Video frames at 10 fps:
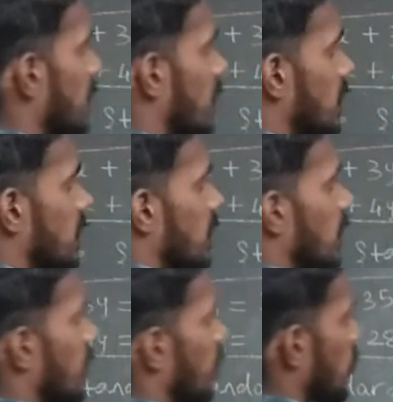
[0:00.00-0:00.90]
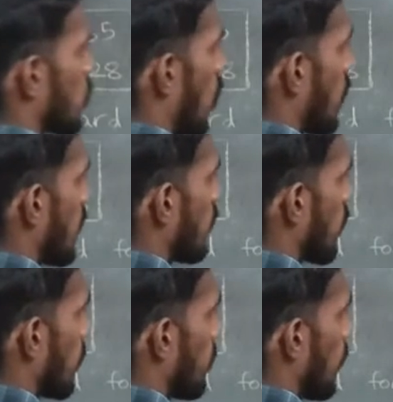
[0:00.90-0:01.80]
this, starting
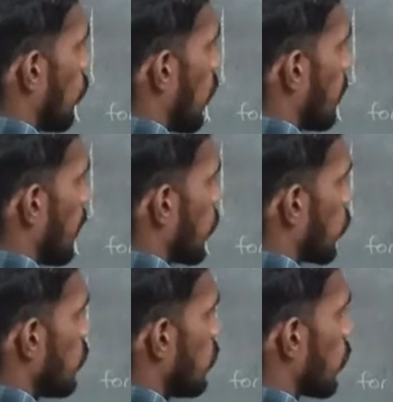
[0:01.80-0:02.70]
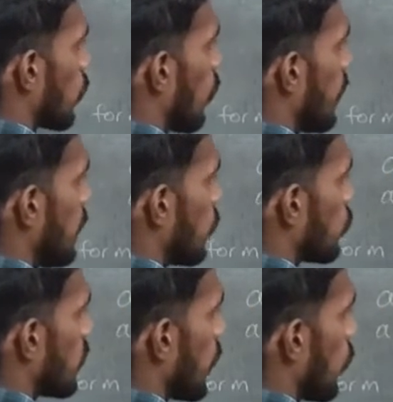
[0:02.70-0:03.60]
from b1, b2 going to
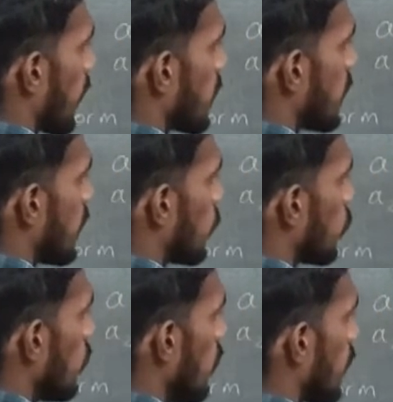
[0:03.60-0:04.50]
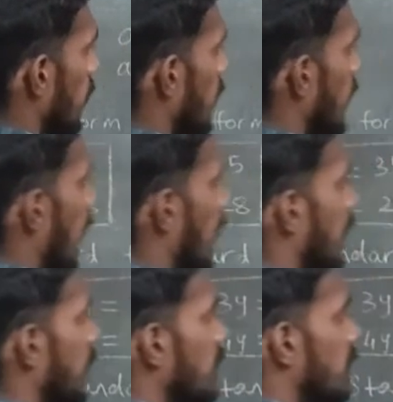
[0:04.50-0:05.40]
c1, c2, then
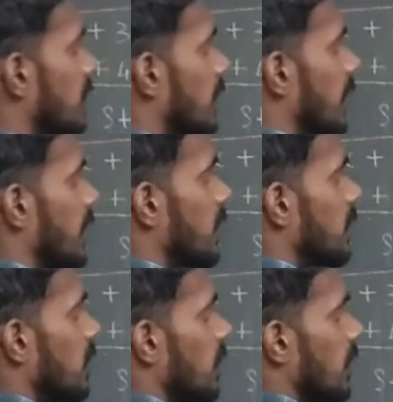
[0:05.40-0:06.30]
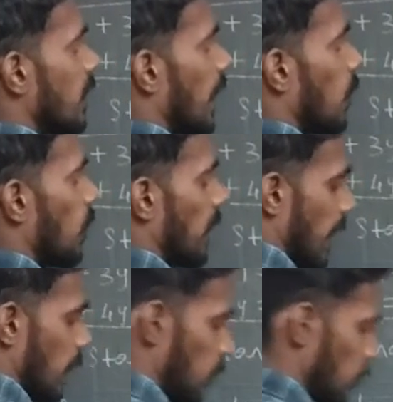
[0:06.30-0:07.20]
again here a1, a2.